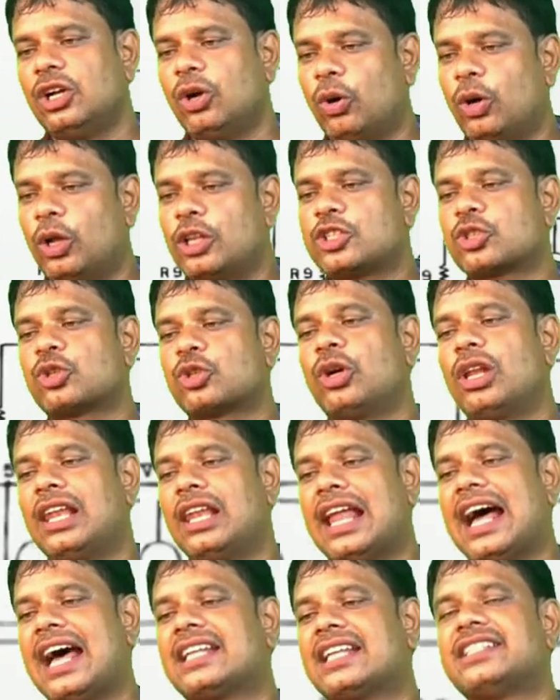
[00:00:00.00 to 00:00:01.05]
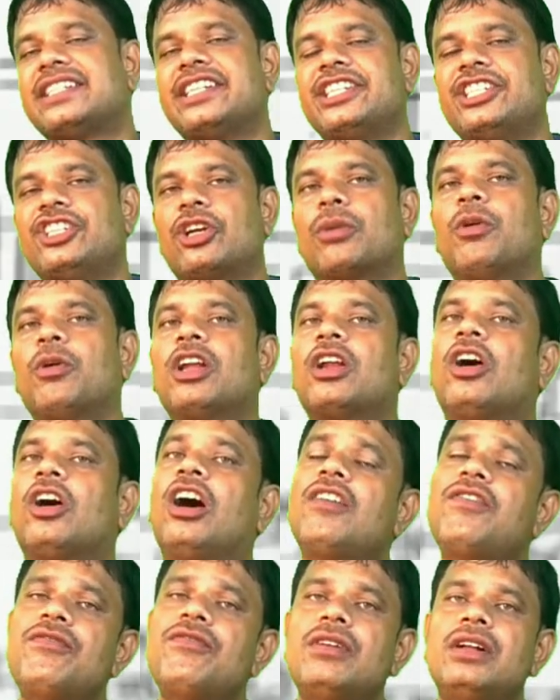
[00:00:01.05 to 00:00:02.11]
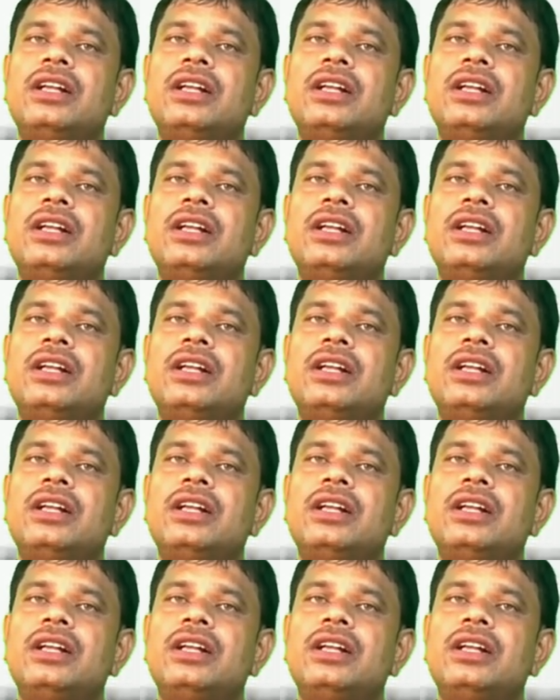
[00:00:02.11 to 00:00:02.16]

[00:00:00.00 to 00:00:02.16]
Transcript: also large reservoir of